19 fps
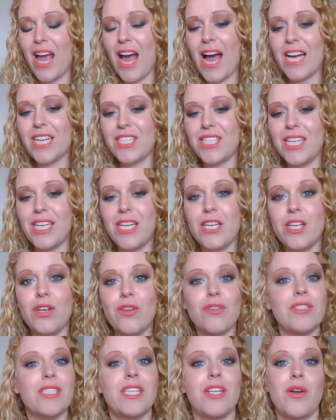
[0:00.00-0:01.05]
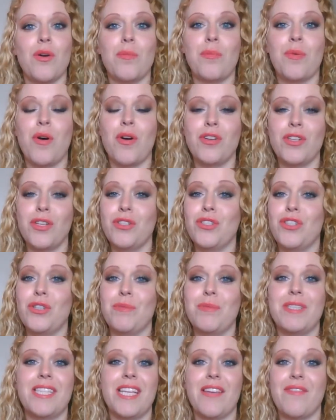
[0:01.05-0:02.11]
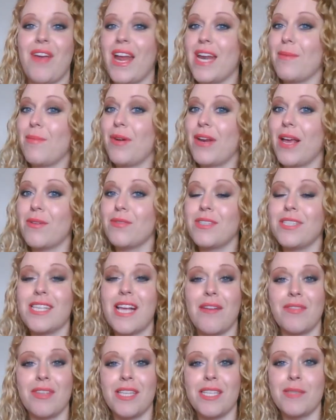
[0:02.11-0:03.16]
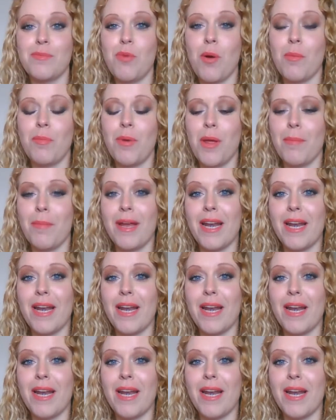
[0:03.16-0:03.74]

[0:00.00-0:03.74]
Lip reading: I actually looked it up on YouTube to see if anybody else is having this problem,